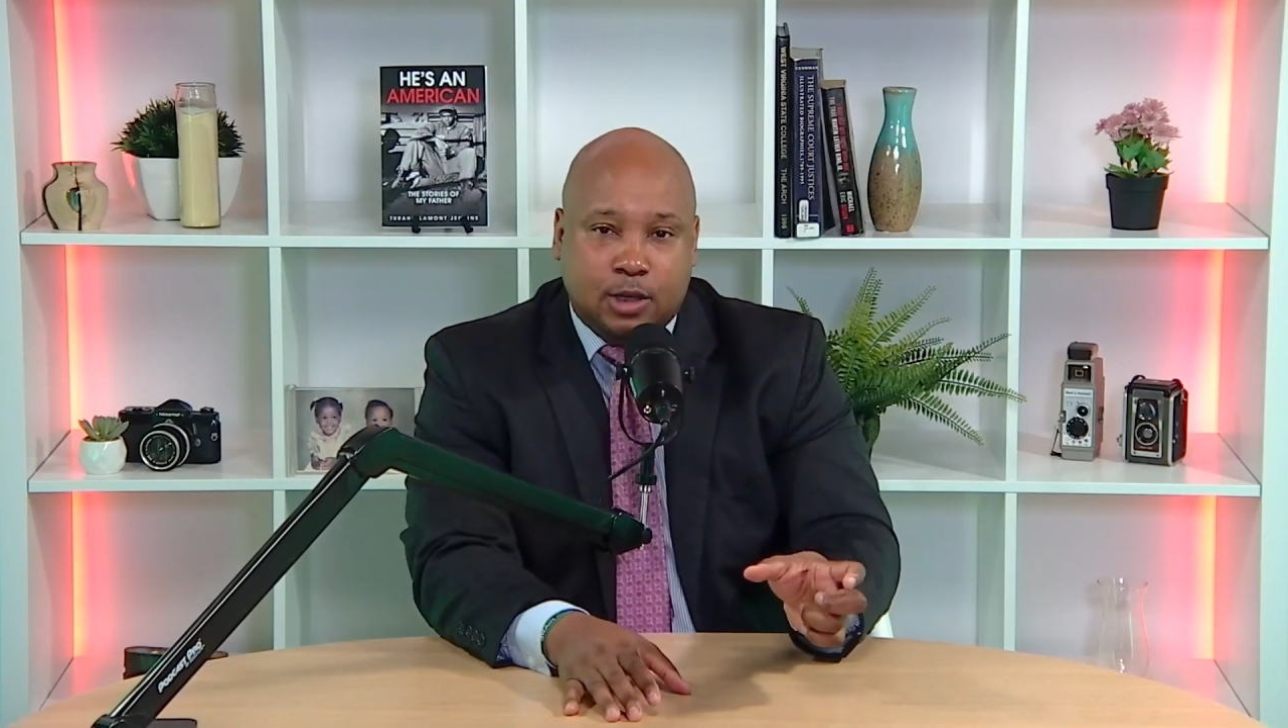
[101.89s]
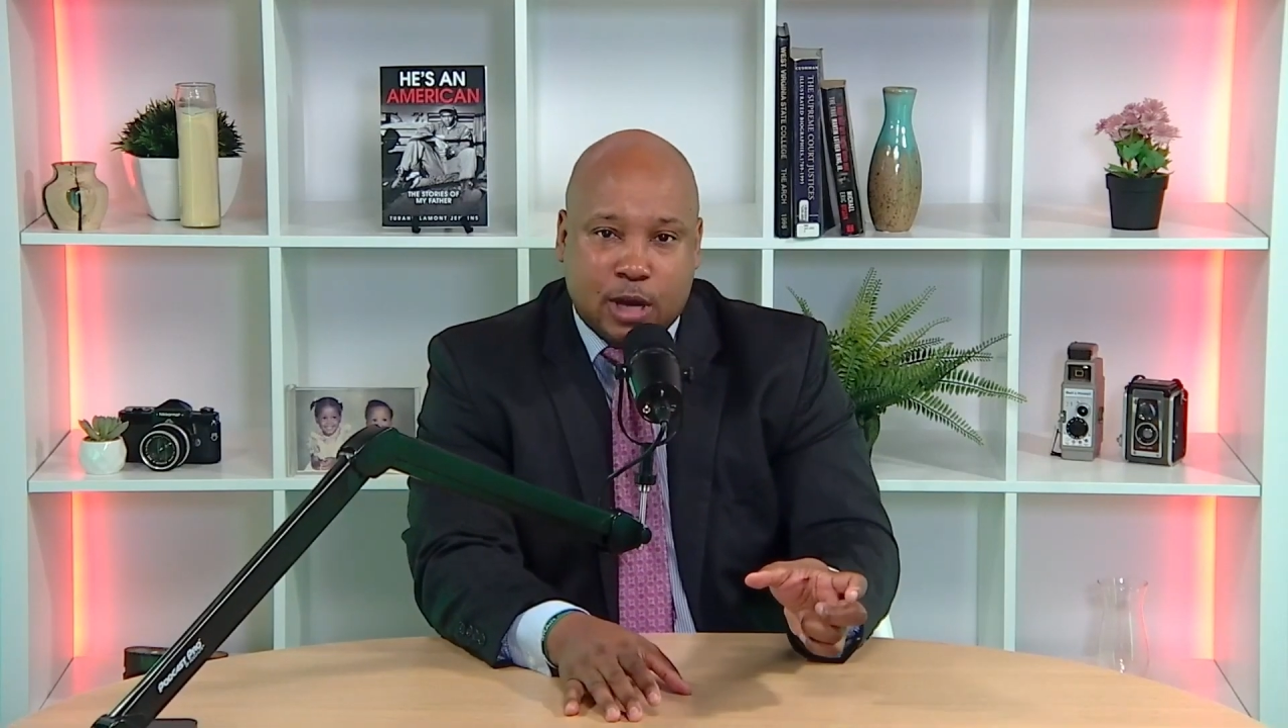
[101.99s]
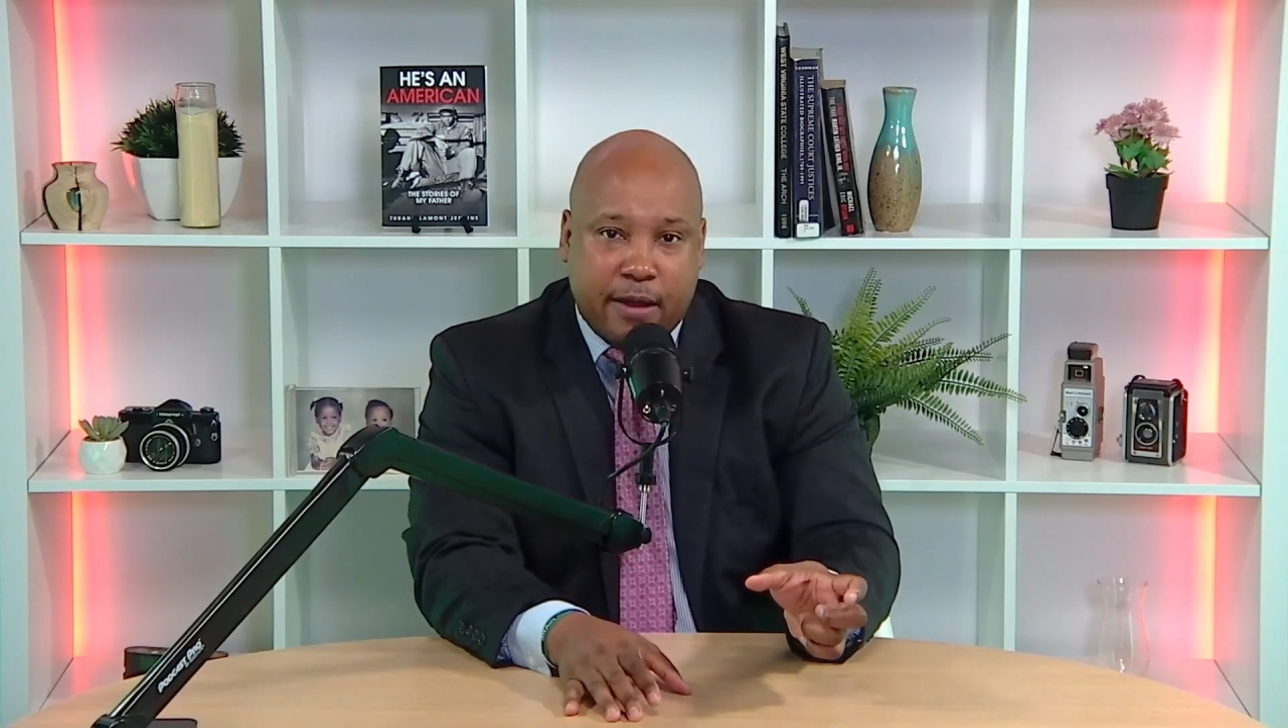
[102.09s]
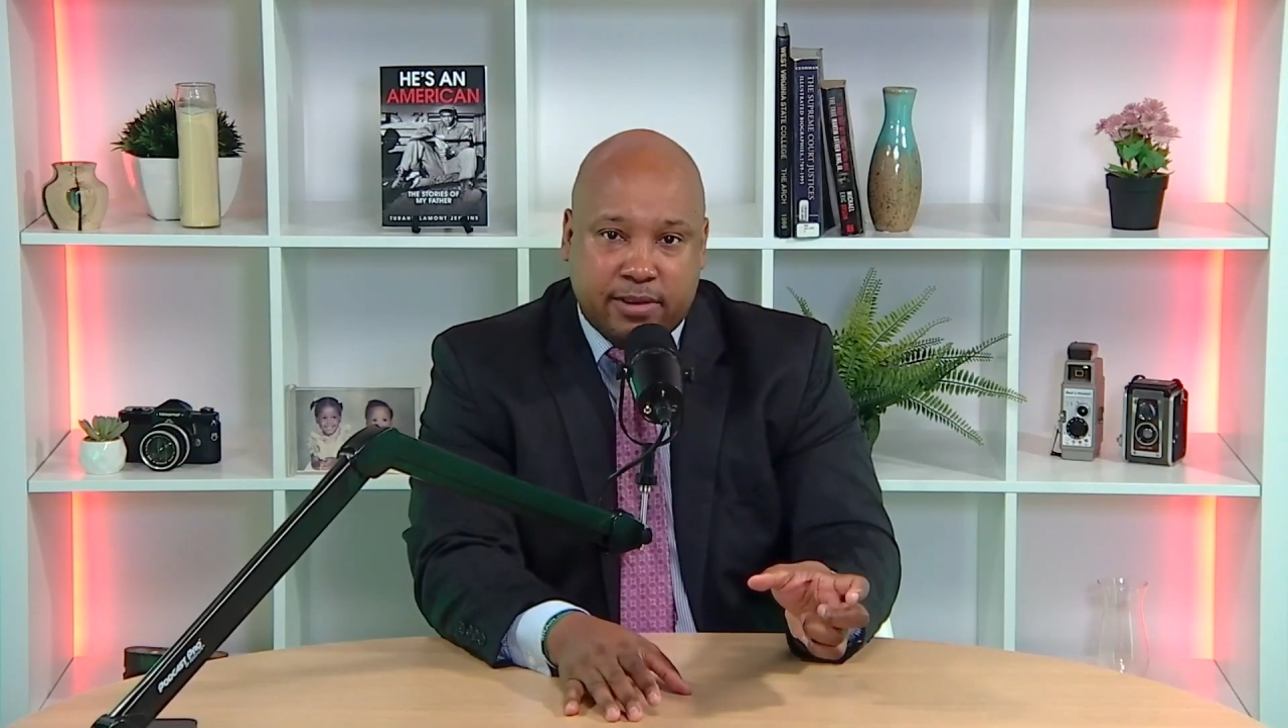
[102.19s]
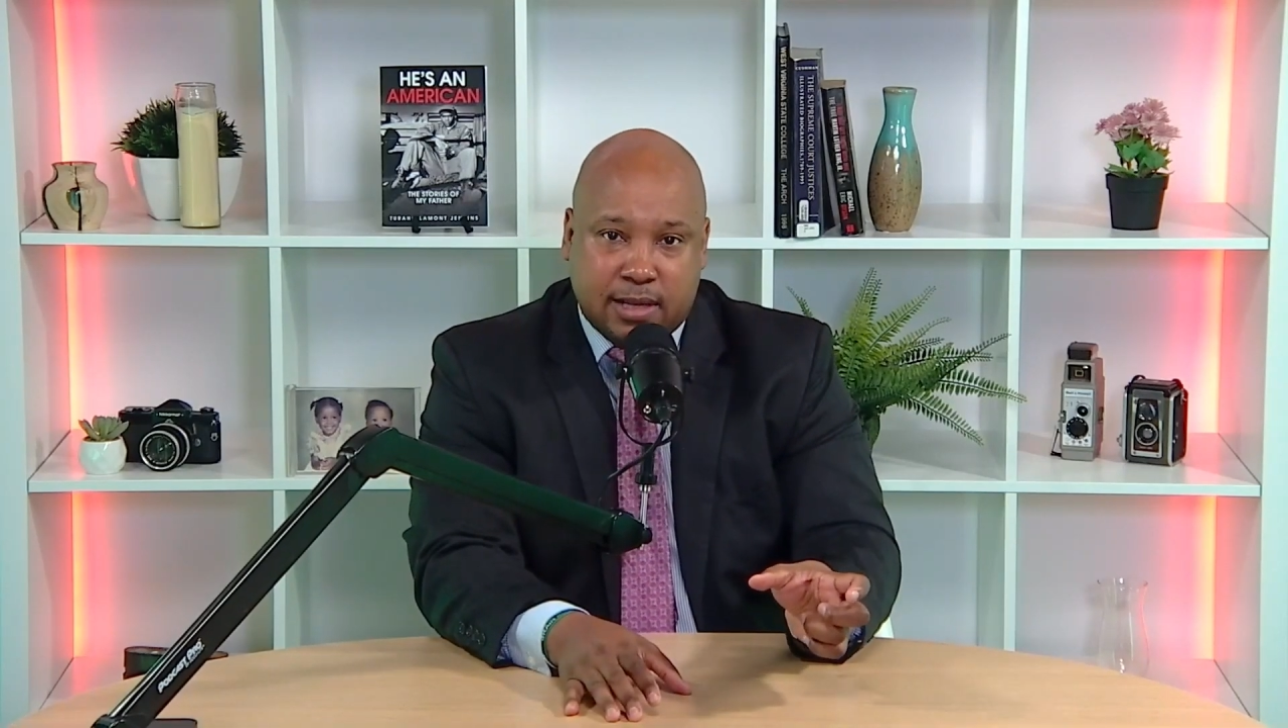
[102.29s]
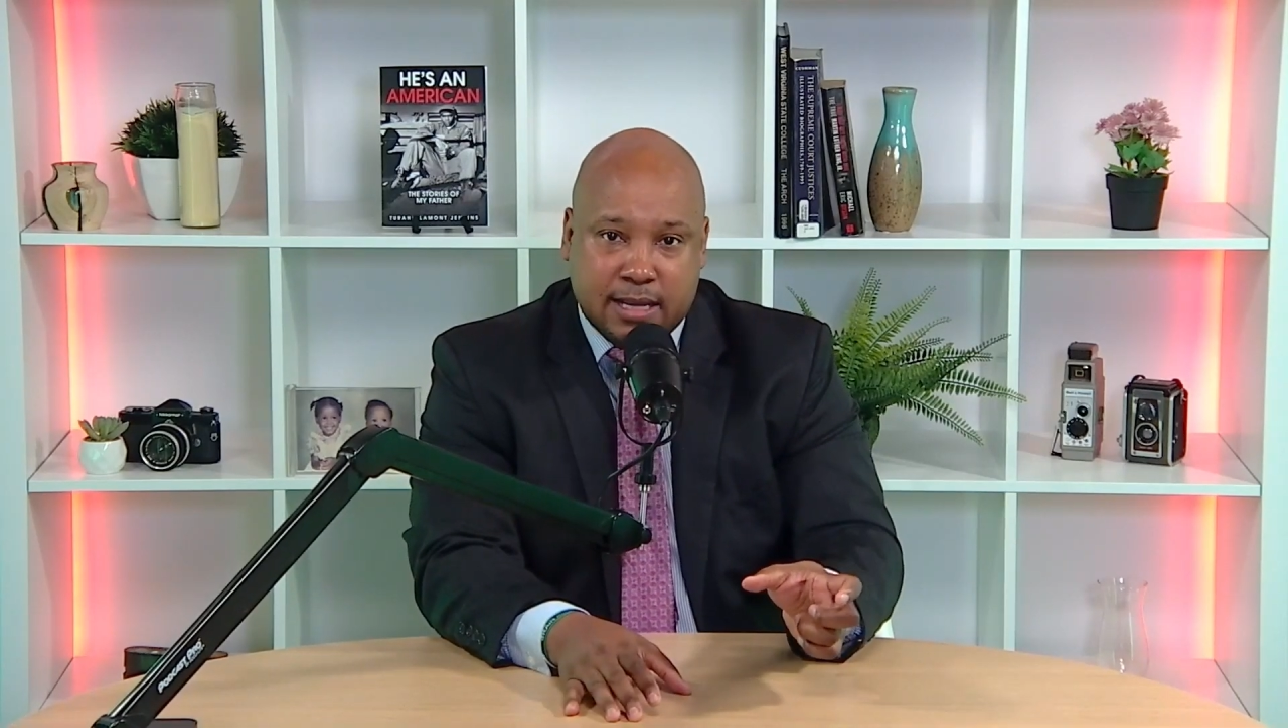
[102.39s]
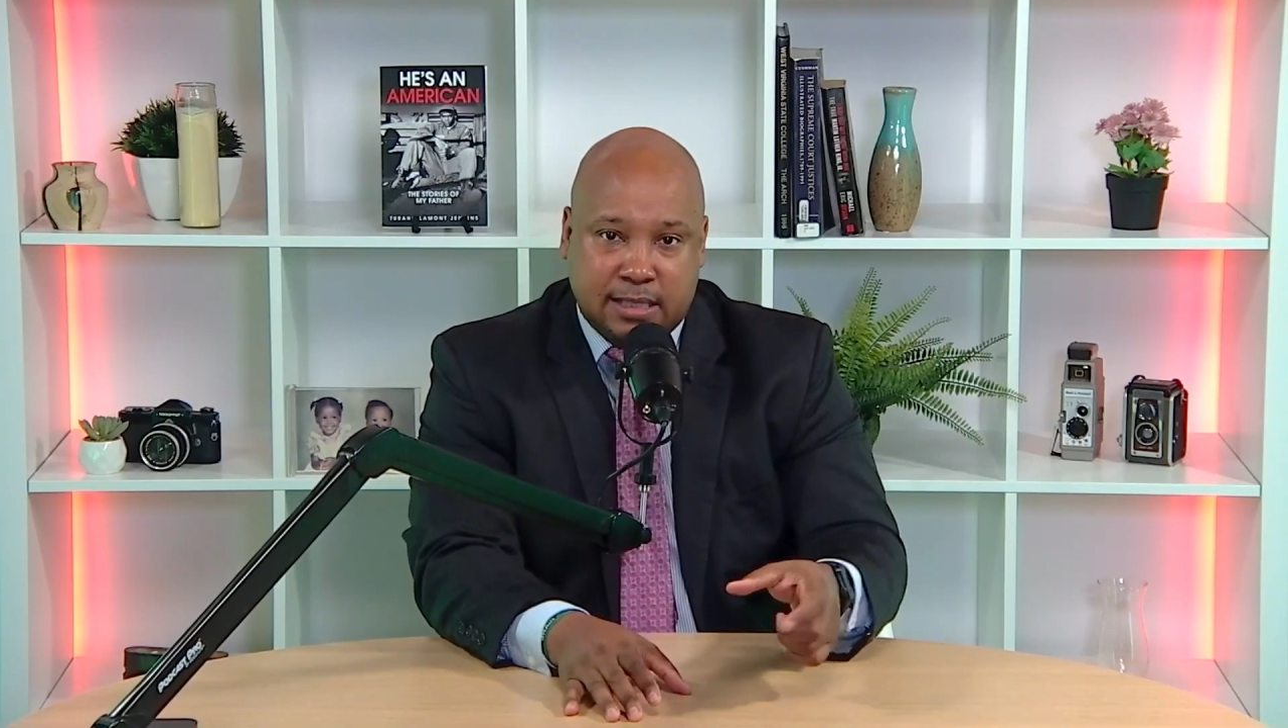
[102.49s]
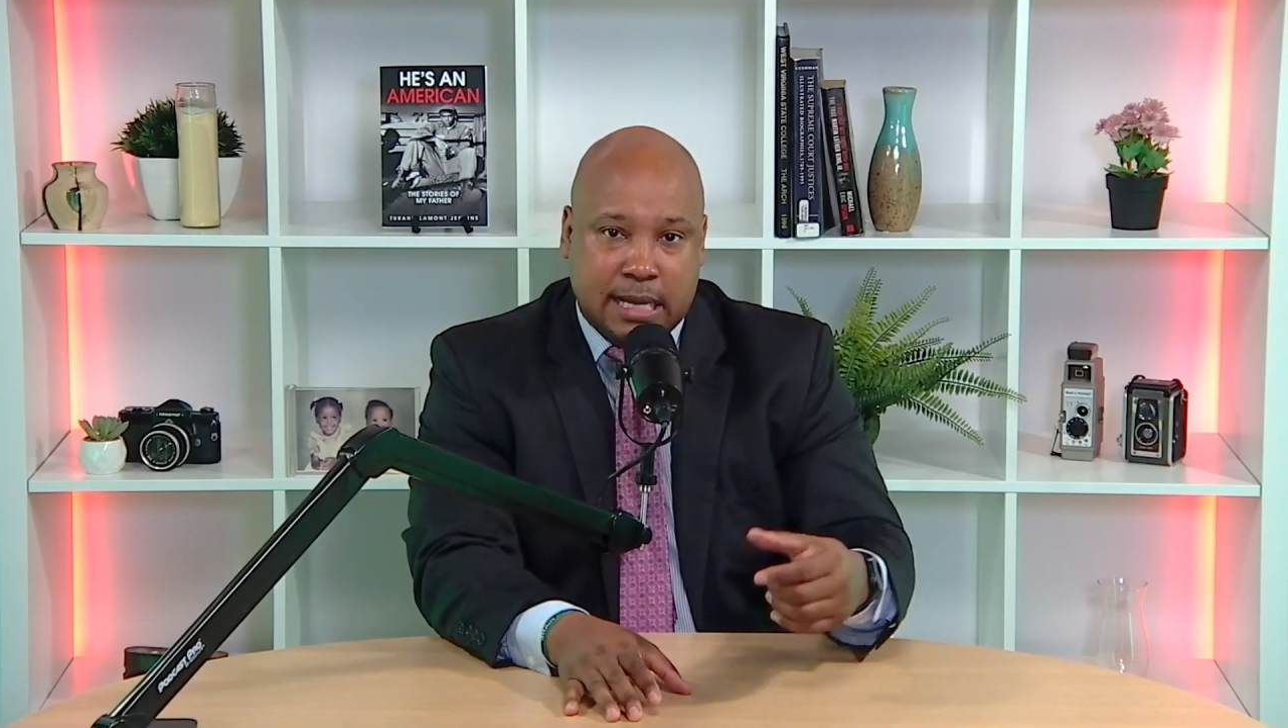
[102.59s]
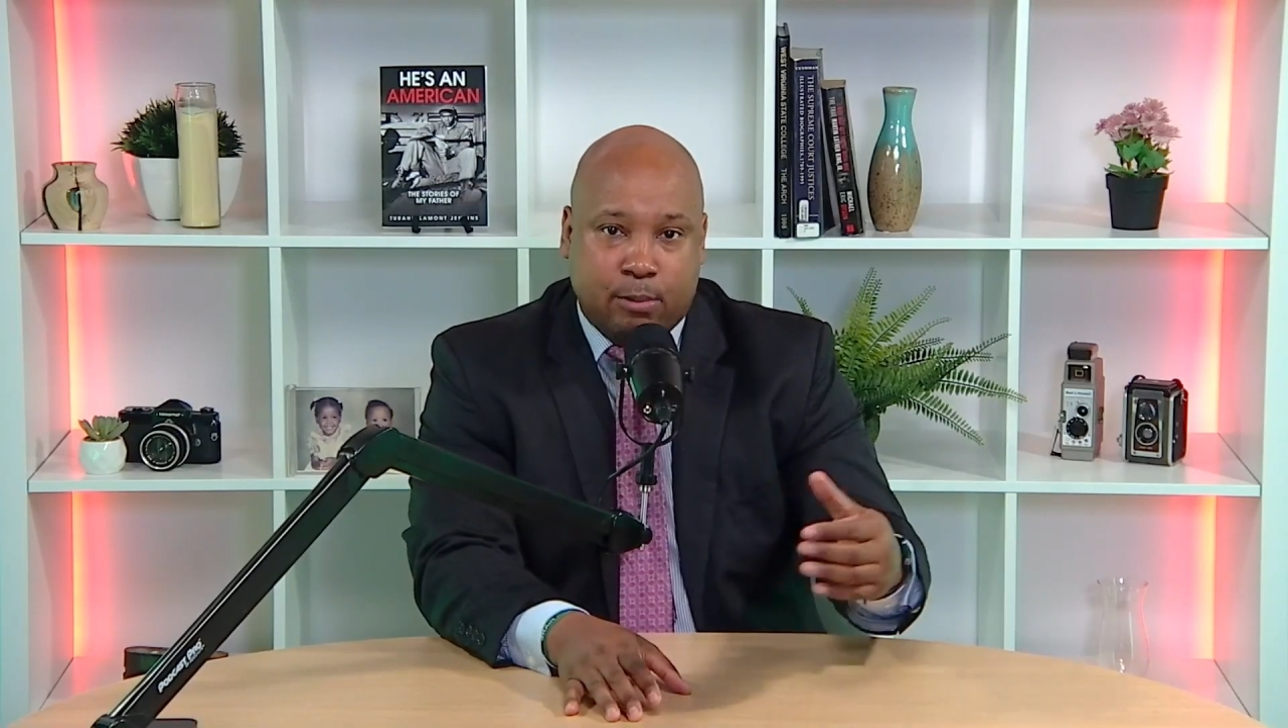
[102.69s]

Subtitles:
the driver's license,